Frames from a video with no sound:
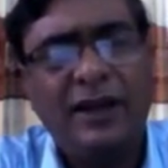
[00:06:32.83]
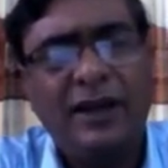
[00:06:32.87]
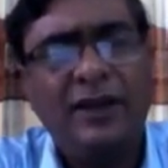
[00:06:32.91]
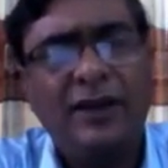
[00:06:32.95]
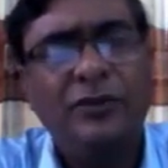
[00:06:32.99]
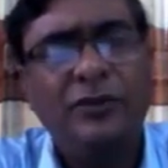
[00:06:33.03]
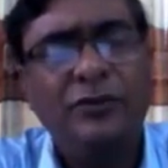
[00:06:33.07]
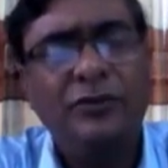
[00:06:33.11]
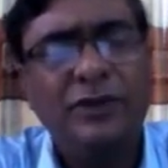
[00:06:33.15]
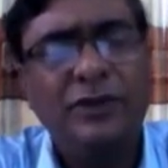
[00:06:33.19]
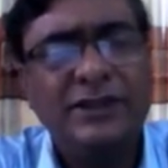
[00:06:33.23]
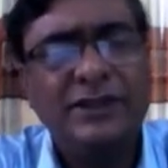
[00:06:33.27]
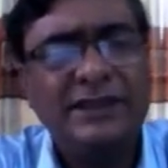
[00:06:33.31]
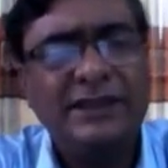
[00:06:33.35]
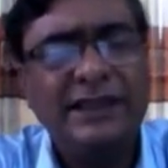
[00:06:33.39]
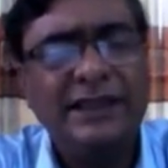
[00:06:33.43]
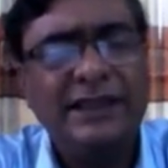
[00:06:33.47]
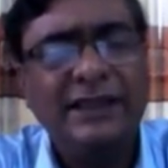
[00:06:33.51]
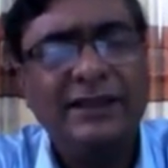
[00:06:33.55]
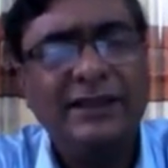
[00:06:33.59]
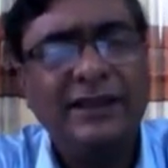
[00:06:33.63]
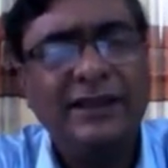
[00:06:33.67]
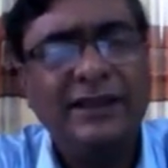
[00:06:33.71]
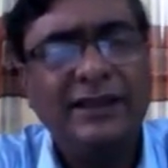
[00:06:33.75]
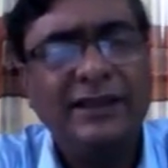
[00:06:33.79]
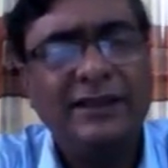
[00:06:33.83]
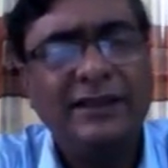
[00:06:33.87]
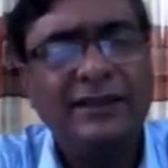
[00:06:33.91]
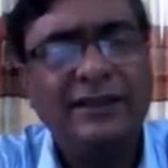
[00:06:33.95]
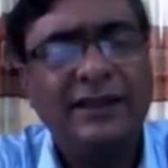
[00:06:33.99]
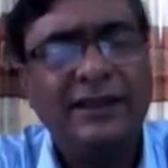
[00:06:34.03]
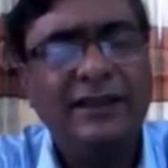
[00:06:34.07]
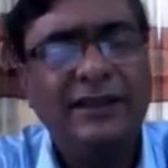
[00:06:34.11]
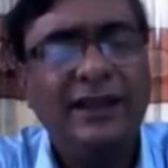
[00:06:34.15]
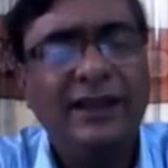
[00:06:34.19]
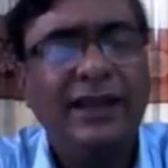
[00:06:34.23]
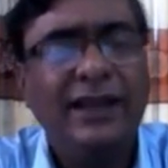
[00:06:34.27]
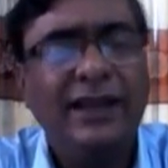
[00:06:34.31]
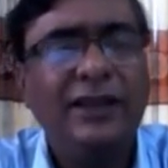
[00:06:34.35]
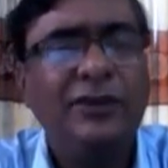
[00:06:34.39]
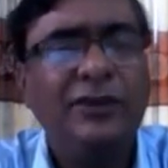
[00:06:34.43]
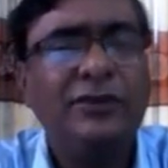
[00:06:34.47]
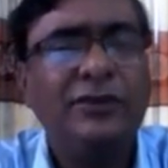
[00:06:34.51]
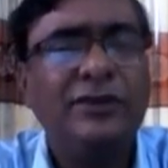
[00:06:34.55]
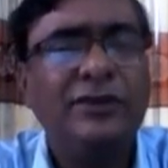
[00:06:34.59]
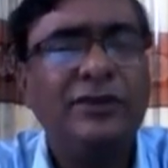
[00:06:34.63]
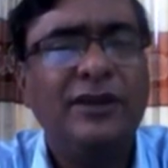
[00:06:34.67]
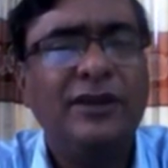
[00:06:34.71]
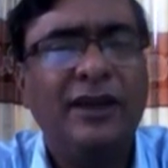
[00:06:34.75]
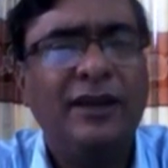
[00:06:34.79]
we see that
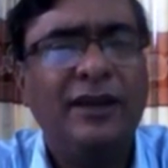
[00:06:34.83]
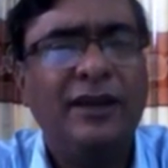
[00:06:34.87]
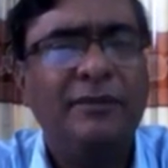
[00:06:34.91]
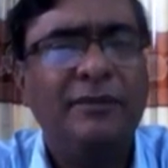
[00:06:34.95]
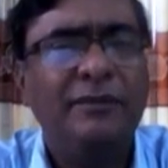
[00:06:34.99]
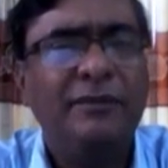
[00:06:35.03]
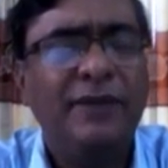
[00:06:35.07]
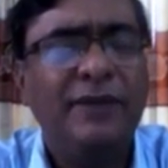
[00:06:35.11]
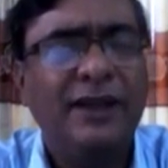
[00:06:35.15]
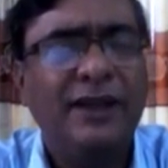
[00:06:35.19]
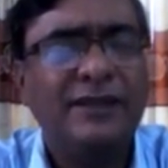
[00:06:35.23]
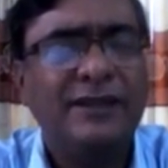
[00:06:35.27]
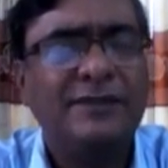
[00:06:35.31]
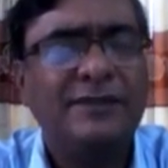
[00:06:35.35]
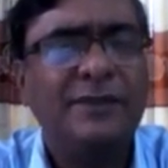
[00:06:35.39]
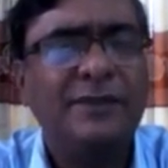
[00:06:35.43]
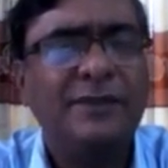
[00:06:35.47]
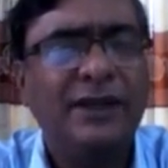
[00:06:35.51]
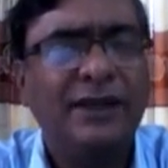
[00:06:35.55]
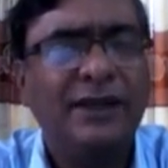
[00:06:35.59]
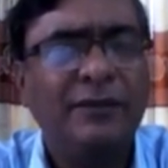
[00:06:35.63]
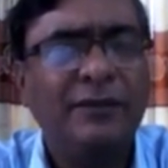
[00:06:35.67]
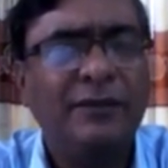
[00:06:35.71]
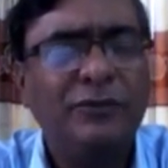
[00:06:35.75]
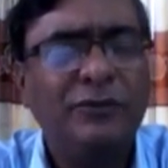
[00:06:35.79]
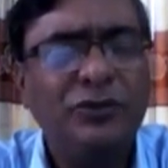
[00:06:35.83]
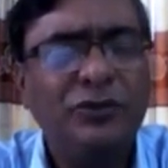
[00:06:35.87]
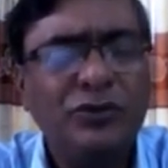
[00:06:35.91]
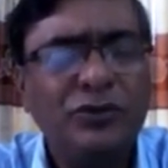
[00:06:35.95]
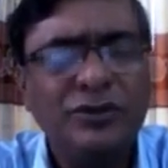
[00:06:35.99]
Eliot has become